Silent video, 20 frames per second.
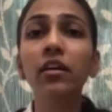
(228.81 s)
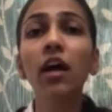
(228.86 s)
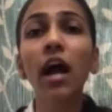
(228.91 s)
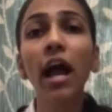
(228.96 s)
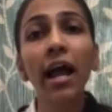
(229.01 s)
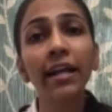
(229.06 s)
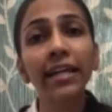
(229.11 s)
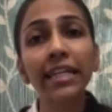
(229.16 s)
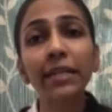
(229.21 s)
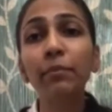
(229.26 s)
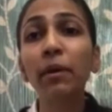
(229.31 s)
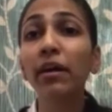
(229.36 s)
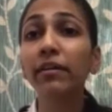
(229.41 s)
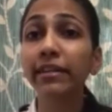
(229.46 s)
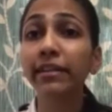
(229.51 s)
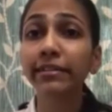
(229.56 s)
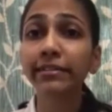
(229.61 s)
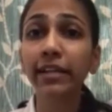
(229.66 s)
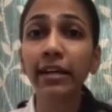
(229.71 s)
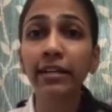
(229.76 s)

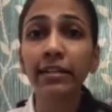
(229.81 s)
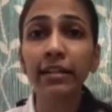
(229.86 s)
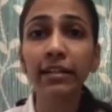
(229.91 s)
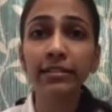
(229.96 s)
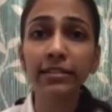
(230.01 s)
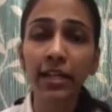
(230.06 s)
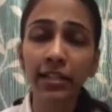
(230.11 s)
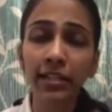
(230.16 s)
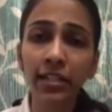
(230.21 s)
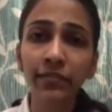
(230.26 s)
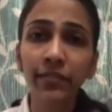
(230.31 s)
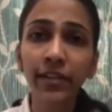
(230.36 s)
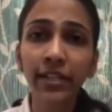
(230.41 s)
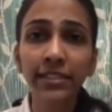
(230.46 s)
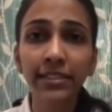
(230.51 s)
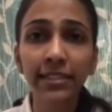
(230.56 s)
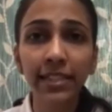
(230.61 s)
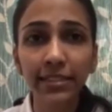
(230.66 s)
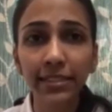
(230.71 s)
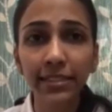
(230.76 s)
antibiotics unless otherwise
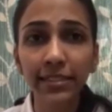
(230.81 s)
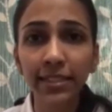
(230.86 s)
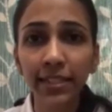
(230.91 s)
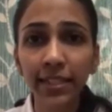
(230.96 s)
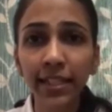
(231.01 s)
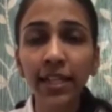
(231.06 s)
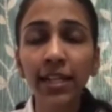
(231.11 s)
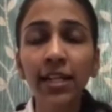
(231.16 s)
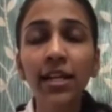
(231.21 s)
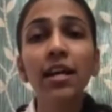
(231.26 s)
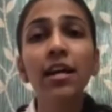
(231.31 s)
necessary.